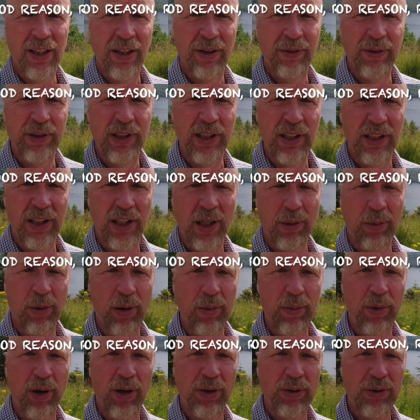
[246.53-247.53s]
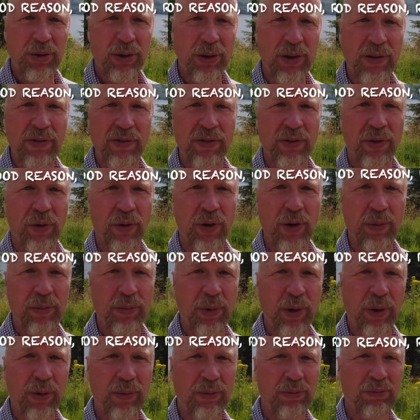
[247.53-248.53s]
and we did a couple of miles looking for it,
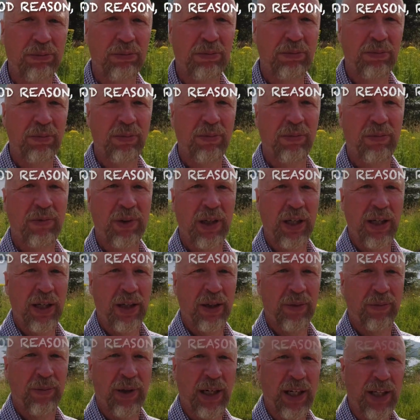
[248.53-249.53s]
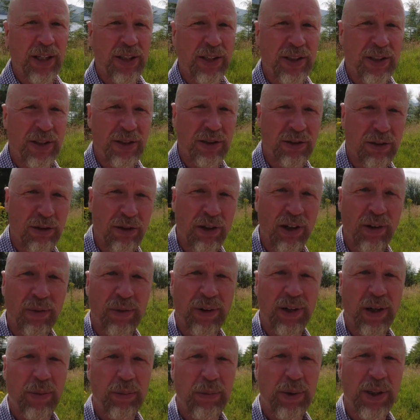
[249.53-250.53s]
but managed to screw
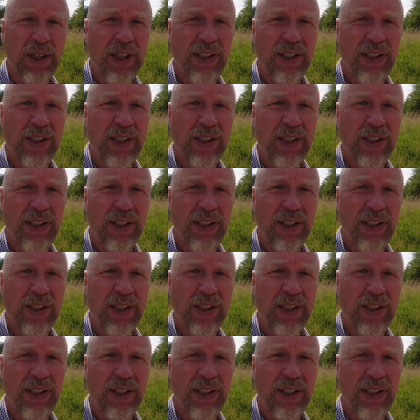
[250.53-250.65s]
that one up.